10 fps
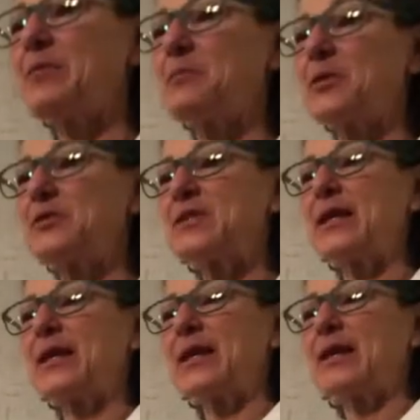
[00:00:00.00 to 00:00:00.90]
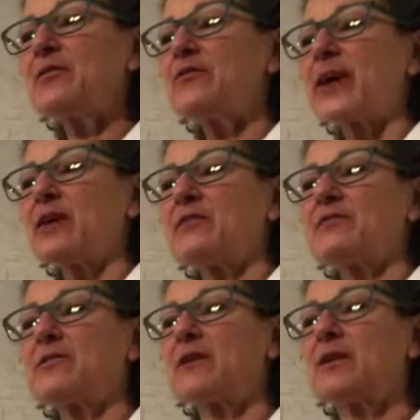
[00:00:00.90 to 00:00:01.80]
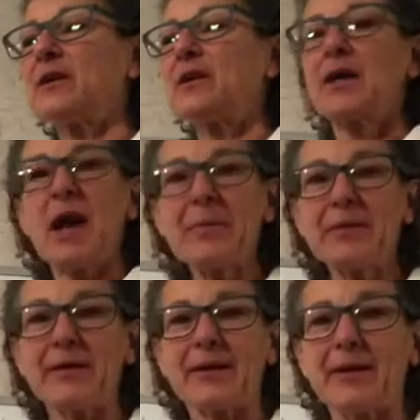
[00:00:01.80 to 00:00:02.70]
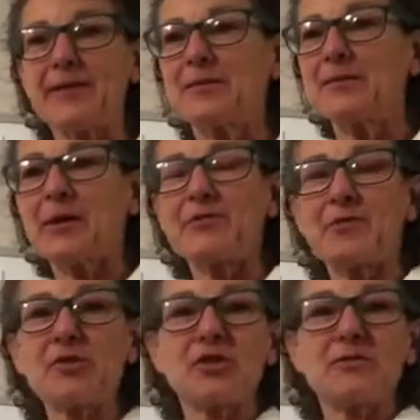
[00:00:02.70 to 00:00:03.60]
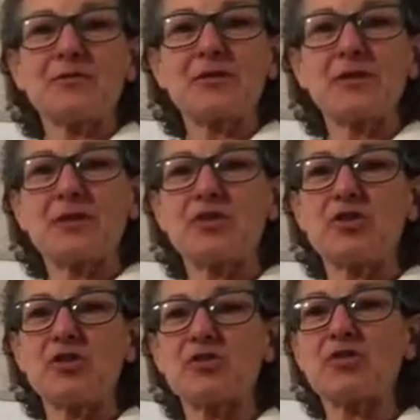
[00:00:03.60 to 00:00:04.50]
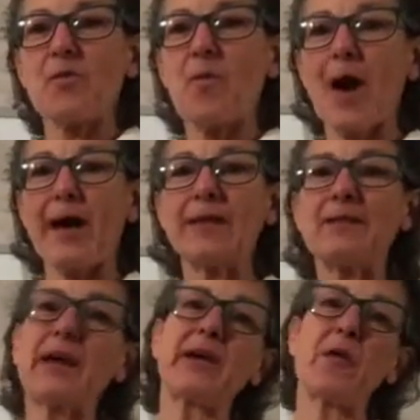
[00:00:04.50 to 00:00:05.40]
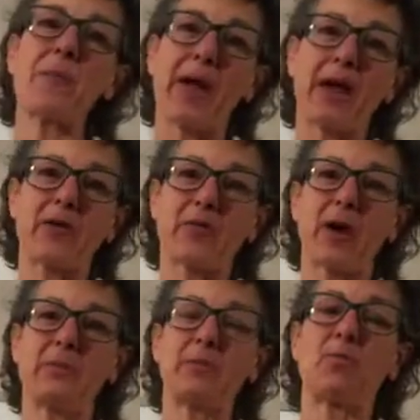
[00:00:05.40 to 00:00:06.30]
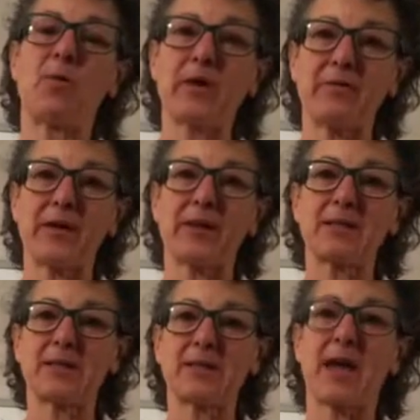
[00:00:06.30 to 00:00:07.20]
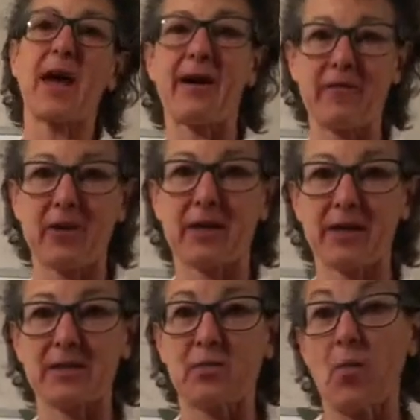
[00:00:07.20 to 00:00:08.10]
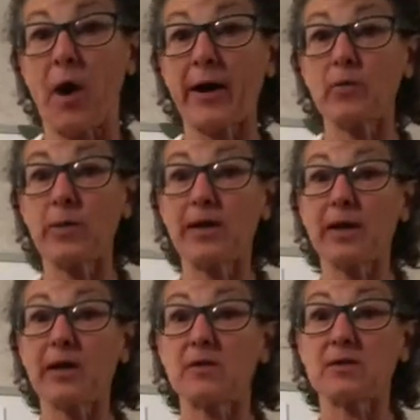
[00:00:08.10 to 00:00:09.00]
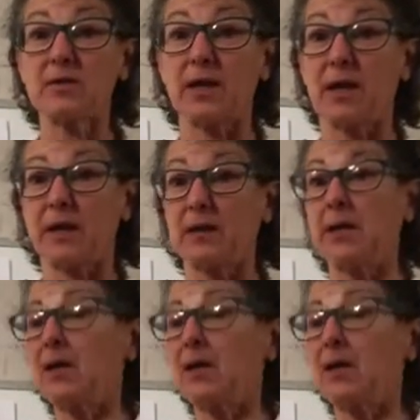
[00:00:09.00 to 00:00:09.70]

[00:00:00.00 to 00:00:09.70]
the most innovative company by Fortune for 6 years. So why did they go bankrupt, and what effect does it have on us, and why do we care today?